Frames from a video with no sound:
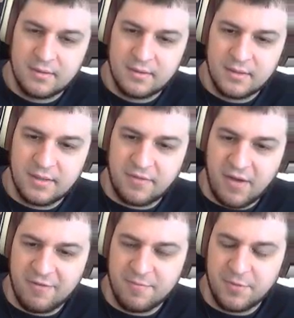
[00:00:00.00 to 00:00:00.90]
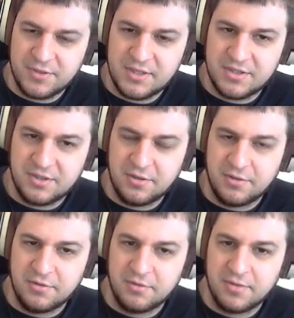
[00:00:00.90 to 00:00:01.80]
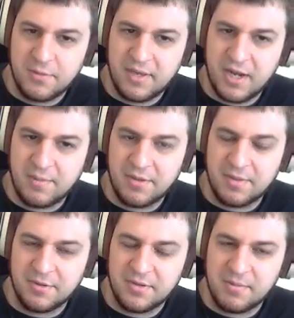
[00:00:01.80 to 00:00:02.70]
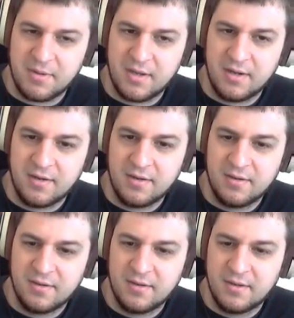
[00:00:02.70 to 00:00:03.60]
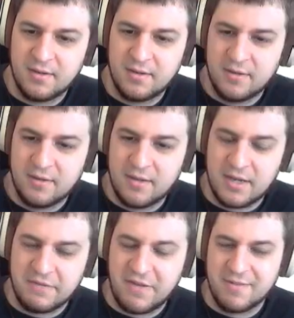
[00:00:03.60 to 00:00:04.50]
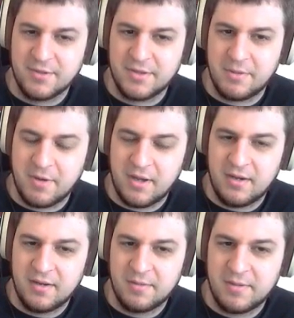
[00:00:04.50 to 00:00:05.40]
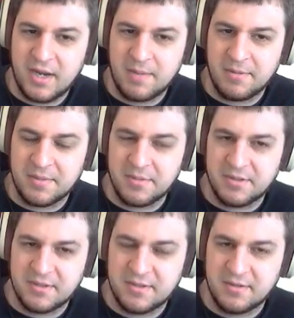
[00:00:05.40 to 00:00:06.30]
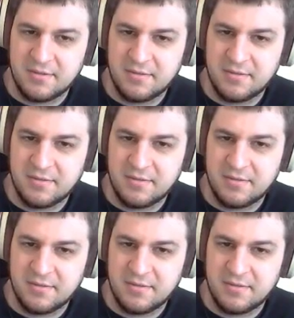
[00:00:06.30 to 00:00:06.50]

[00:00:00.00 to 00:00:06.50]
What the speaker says: If I have multi-2, then we care about the multi-1. And if I have multi-1, then we care about the multi-2.